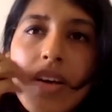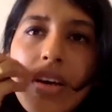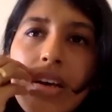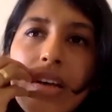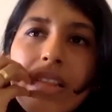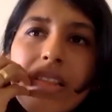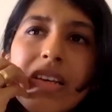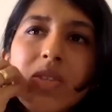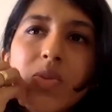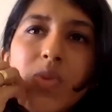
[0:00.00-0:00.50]

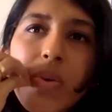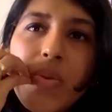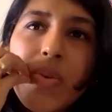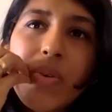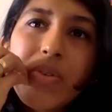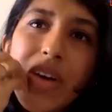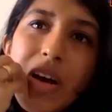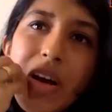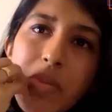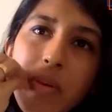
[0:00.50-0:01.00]
That's why
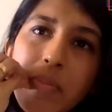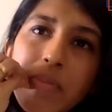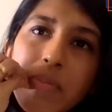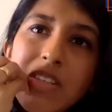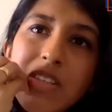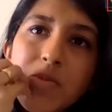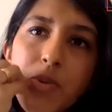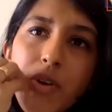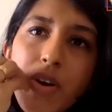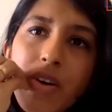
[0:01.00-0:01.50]
we've come up
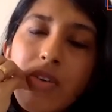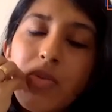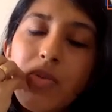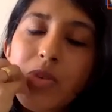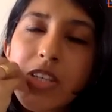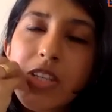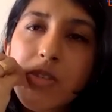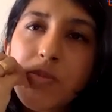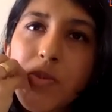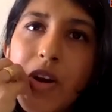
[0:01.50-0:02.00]
with
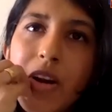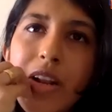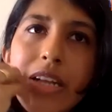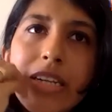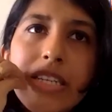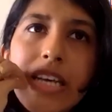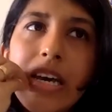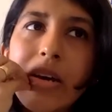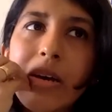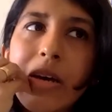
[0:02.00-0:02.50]
this
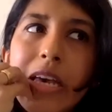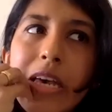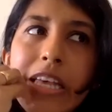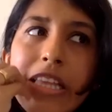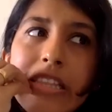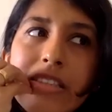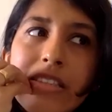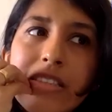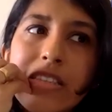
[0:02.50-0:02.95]
product. It's